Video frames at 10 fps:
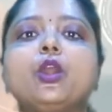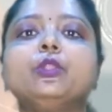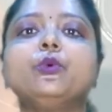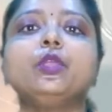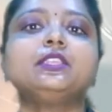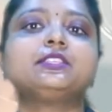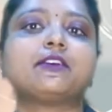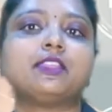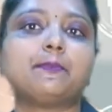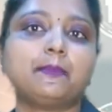ongoing
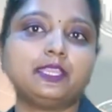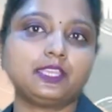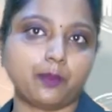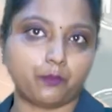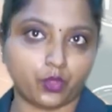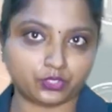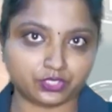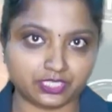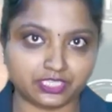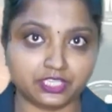development
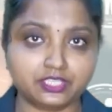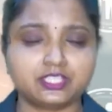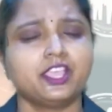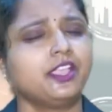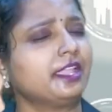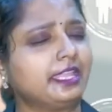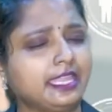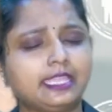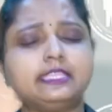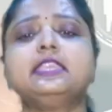opportunities,
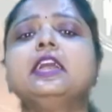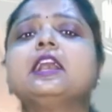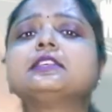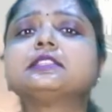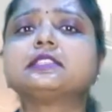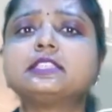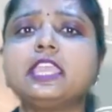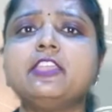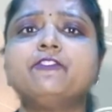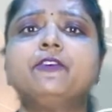creating a
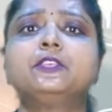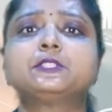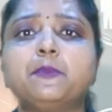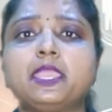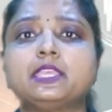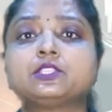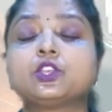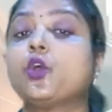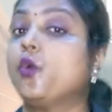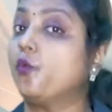safe space
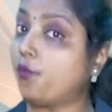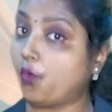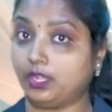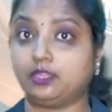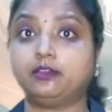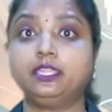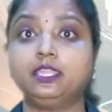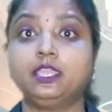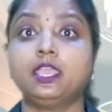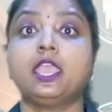for
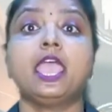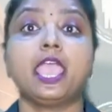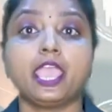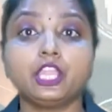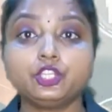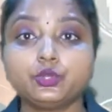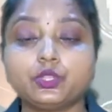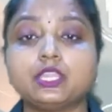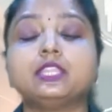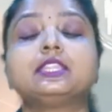learning,
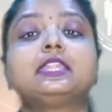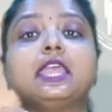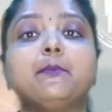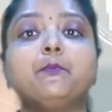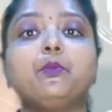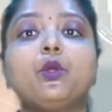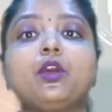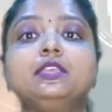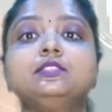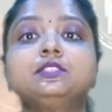ensuring that
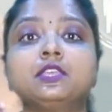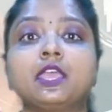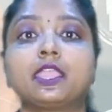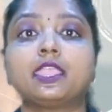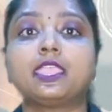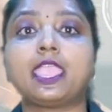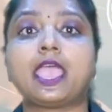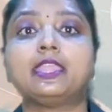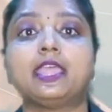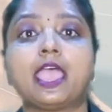employees
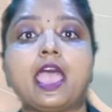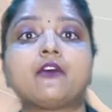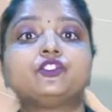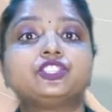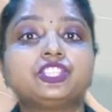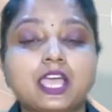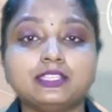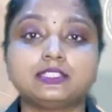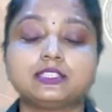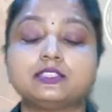can have
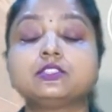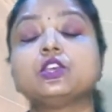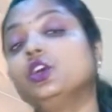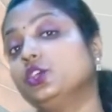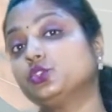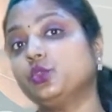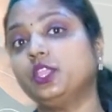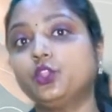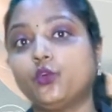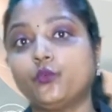chances to
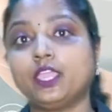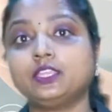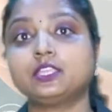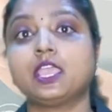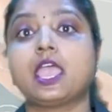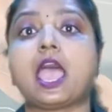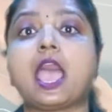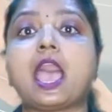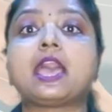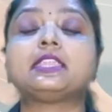innovate
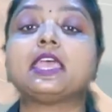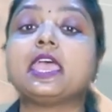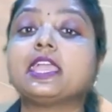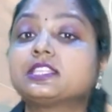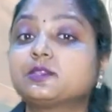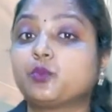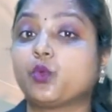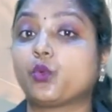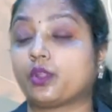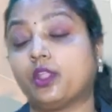and
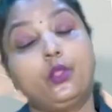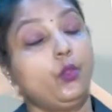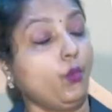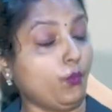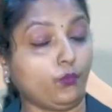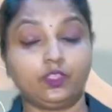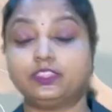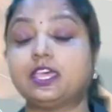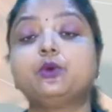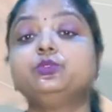explore
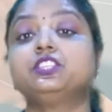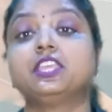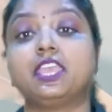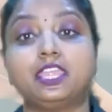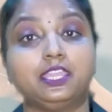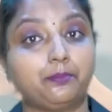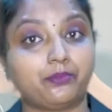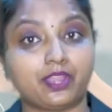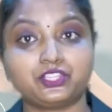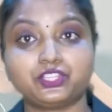without any
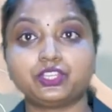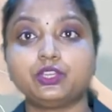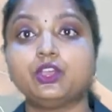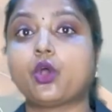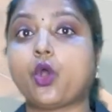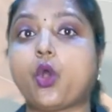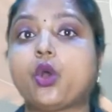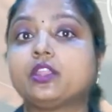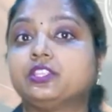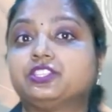pressure
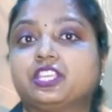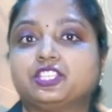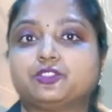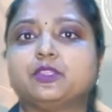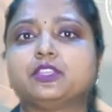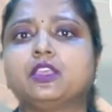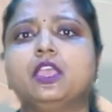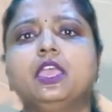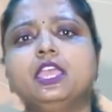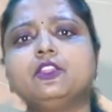or judgment.
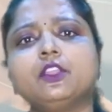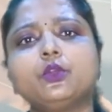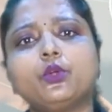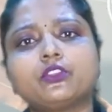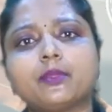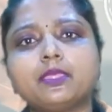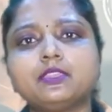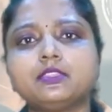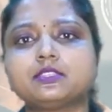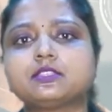It will go
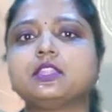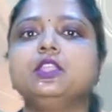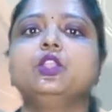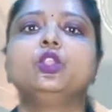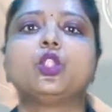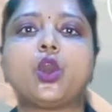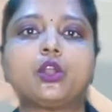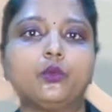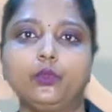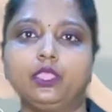tremendously
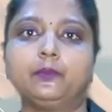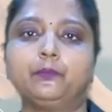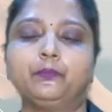long way.